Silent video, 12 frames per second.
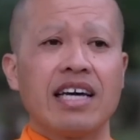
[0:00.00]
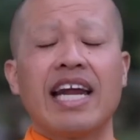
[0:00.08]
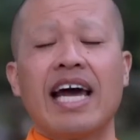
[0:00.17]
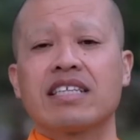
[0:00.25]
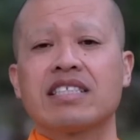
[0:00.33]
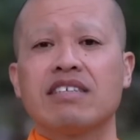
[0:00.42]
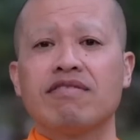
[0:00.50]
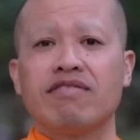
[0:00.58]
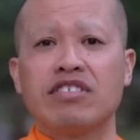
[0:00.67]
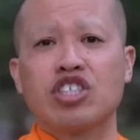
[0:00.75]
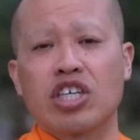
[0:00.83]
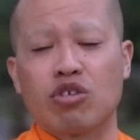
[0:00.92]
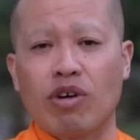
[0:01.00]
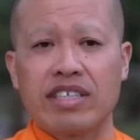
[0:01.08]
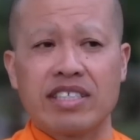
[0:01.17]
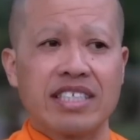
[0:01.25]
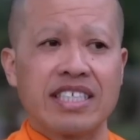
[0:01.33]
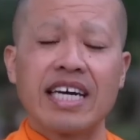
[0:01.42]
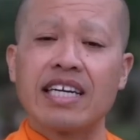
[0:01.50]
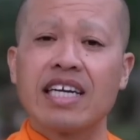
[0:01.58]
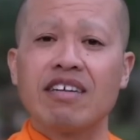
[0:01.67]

an act of generosity and